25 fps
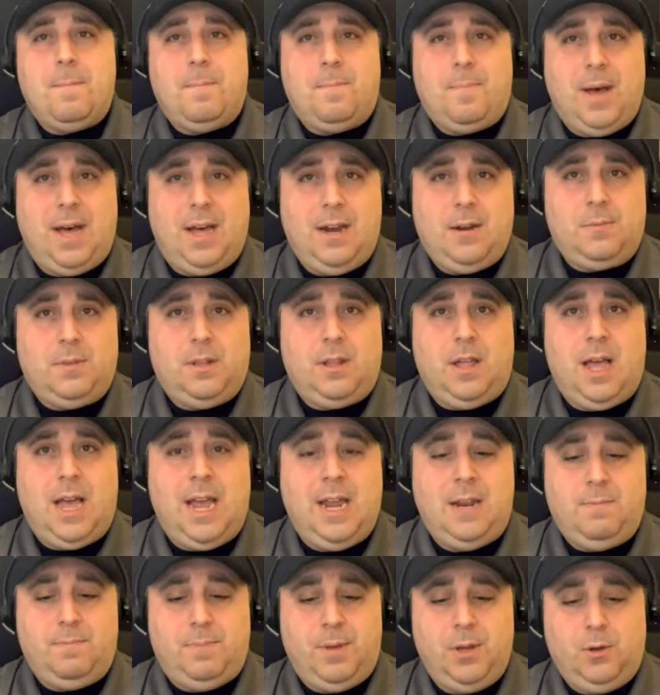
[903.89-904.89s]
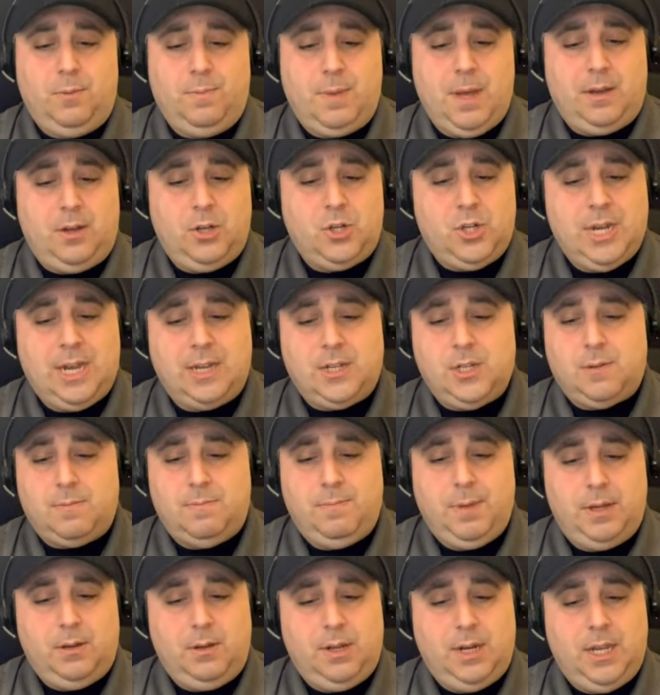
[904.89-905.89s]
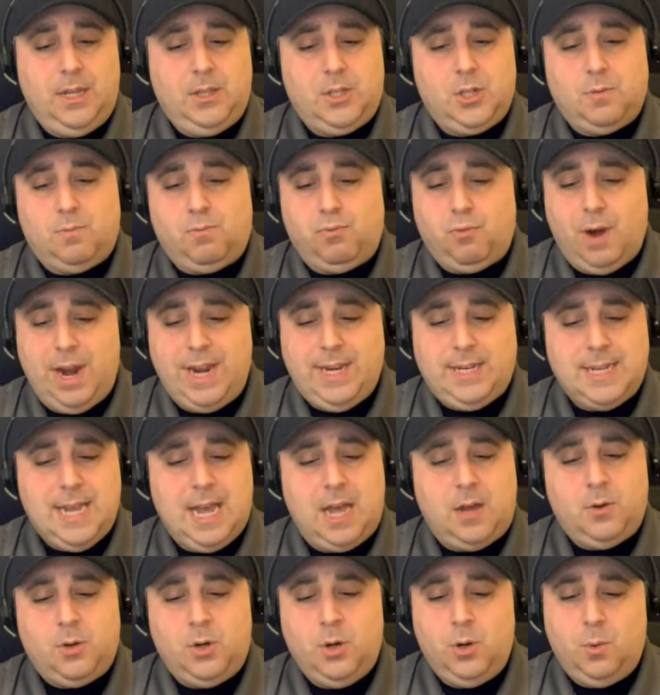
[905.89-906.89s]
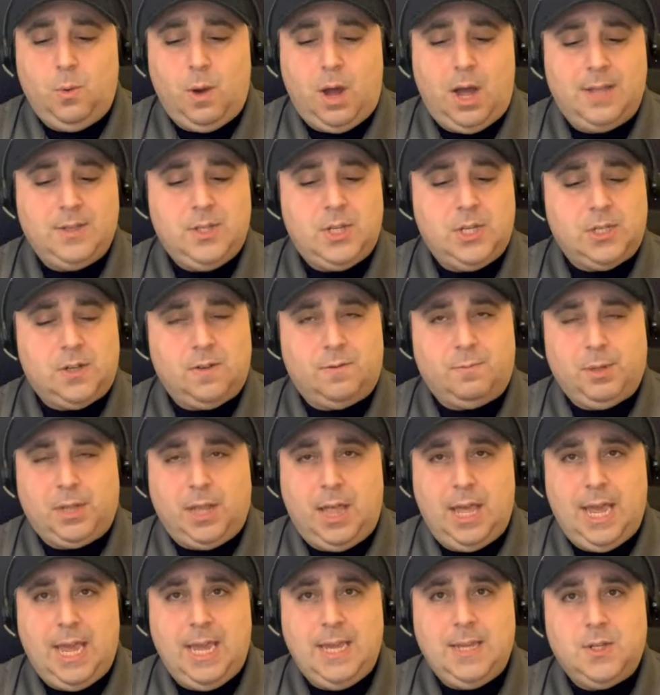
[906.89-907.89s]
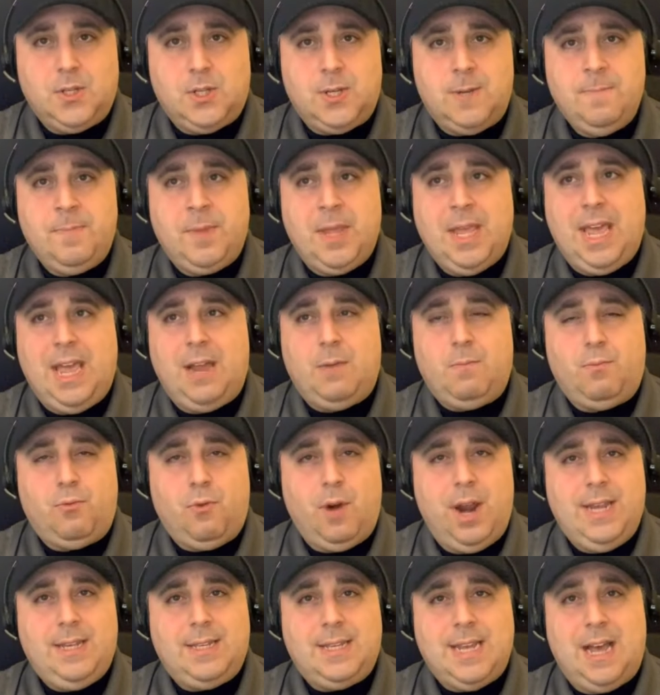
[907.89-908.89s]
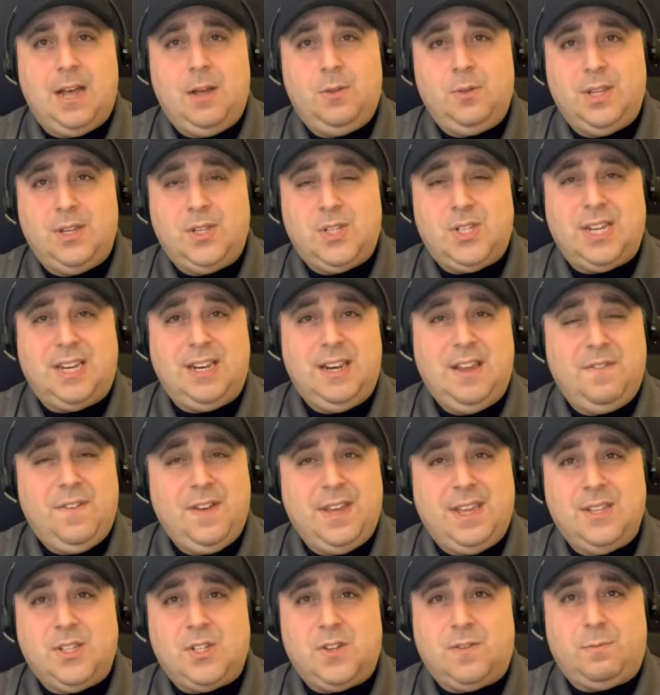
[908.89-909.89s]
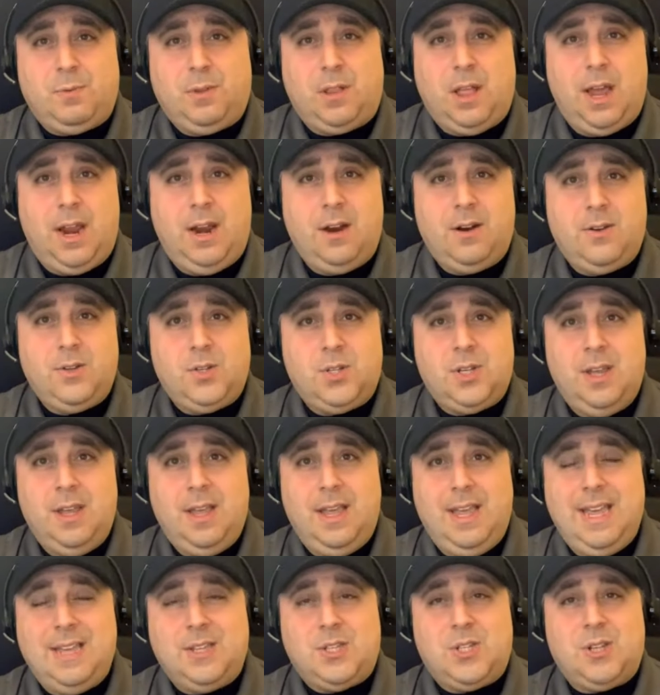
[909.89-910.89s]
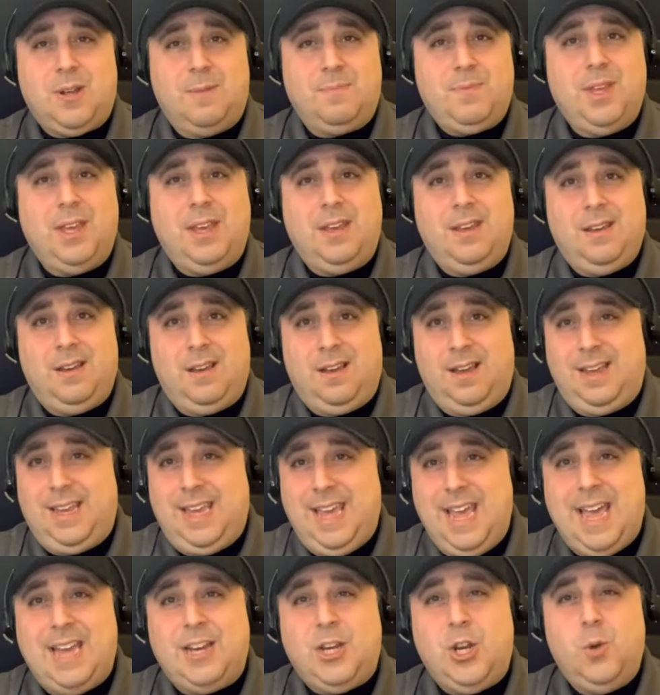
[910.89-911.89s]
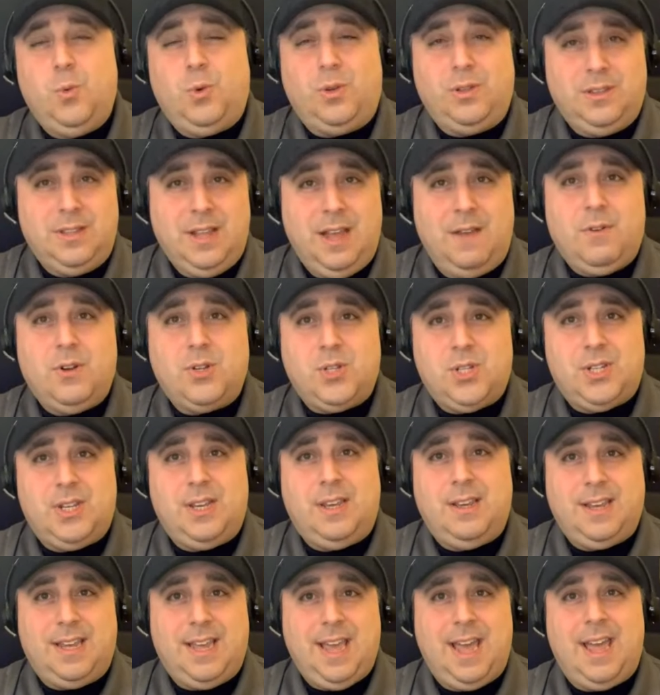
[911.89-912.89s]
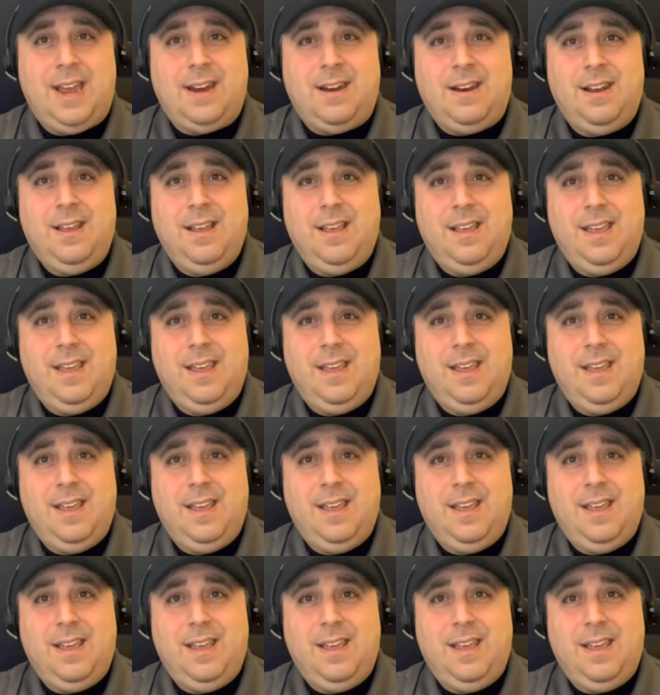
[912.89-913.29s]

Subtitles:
Bottom line, Bill Belichick's ability to break down nuances of plays and break down the significance of players is something, again, you will never see again